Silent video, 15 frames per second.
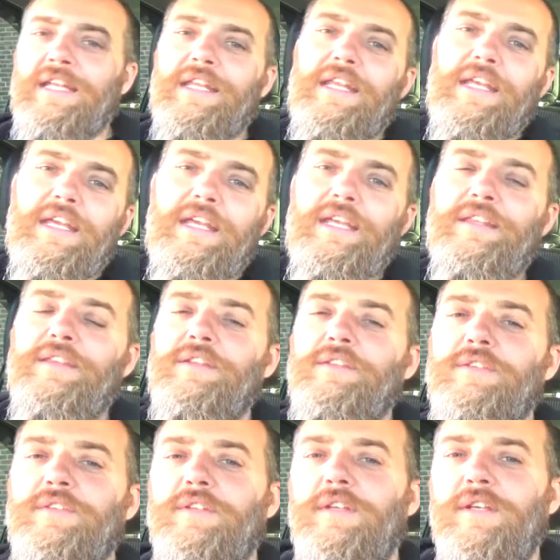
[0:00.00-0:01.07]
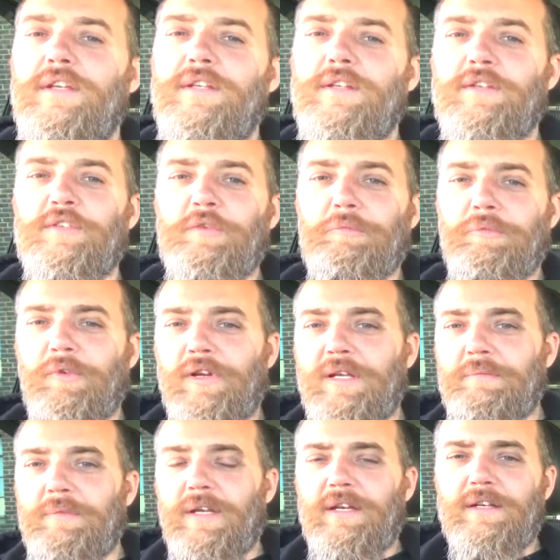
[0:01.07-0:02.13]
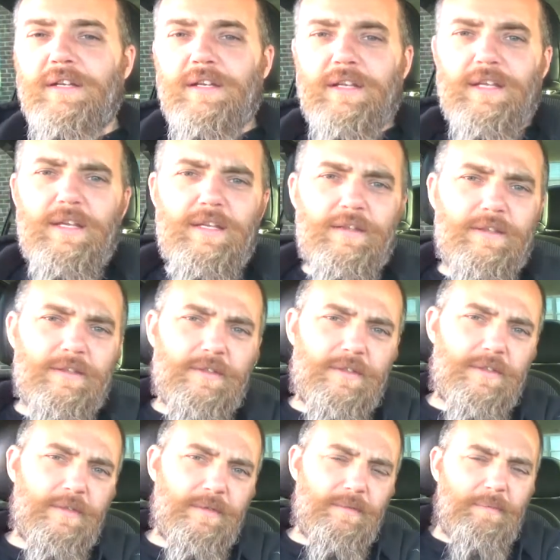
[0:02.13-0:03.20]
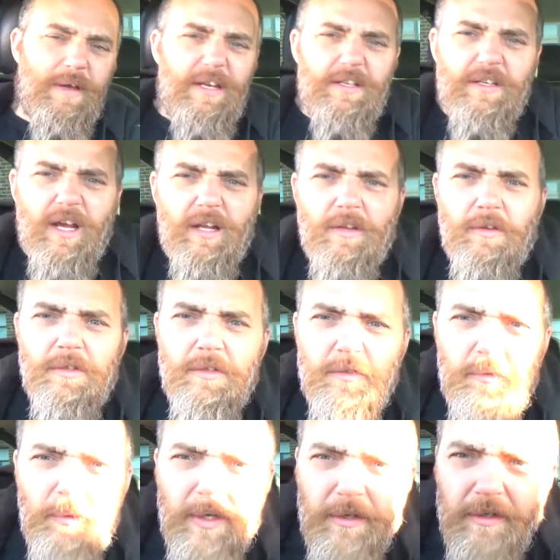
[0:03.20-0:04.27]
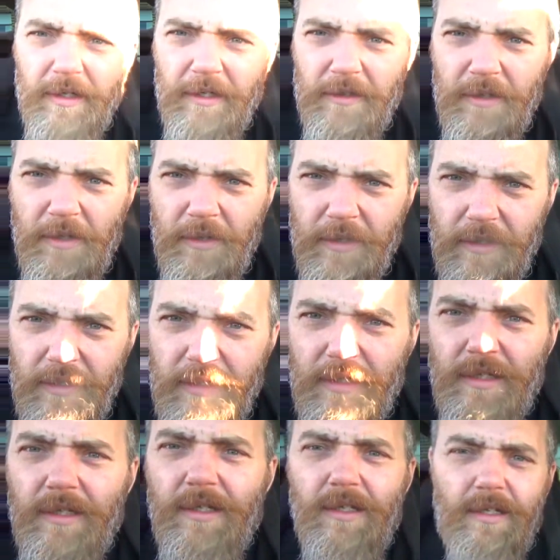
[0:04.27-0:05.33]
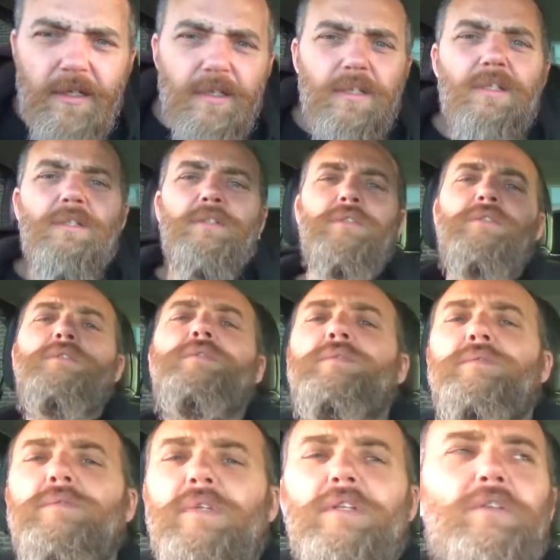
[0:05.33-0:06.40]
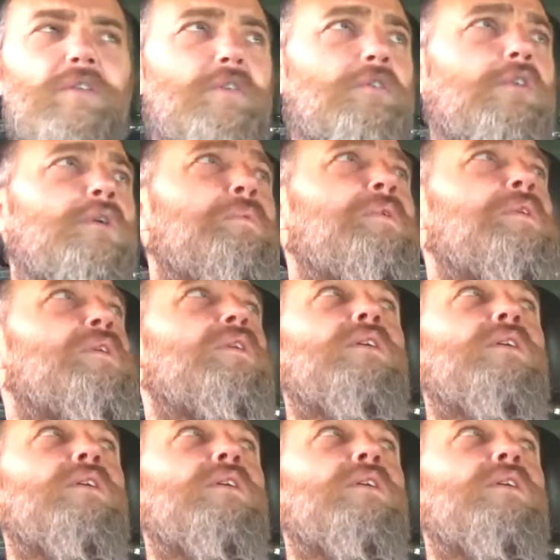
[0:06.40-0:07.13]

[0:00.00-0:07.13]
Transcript: of the heathens. The supreme land of the heathens. Man, this color looks weird in here, doesn't it? Yeah. That looks trippy